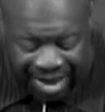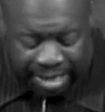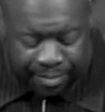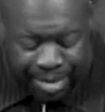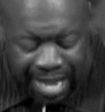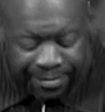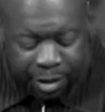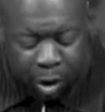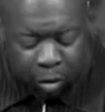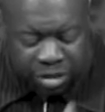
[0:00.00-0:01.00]
I command the
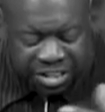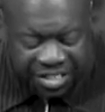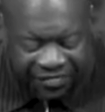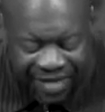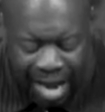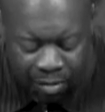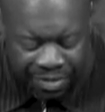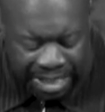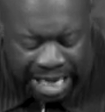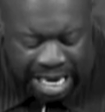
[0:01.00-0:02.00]
locusts to devour
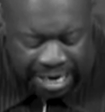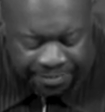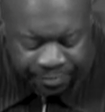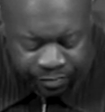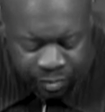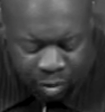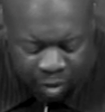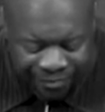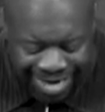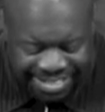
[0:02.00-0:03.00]
the land, or
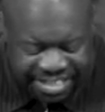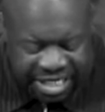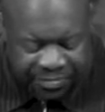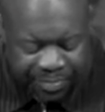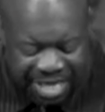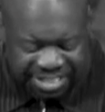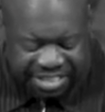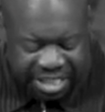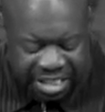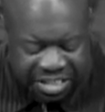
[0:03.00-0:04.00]
if I send
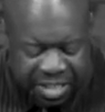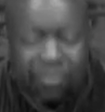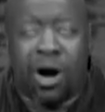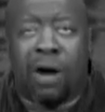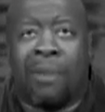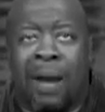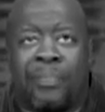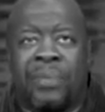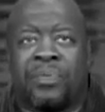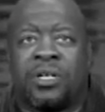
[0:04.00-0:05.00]
pestilence among my
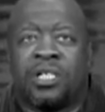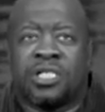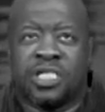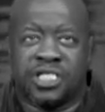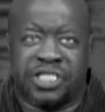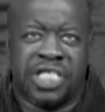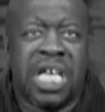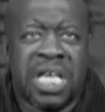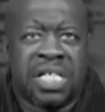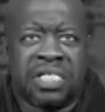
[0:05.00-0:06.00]
people,
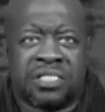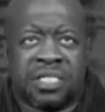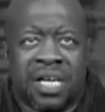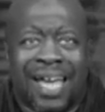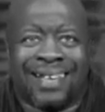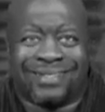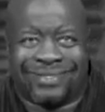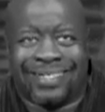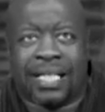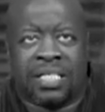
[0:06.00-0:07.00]
disease and
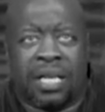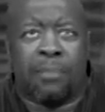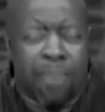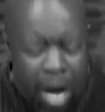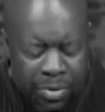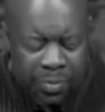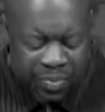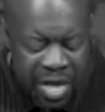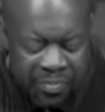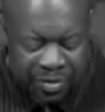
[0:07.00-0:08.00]
sickness among the
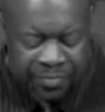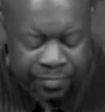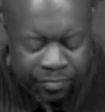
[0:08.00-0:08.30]
people.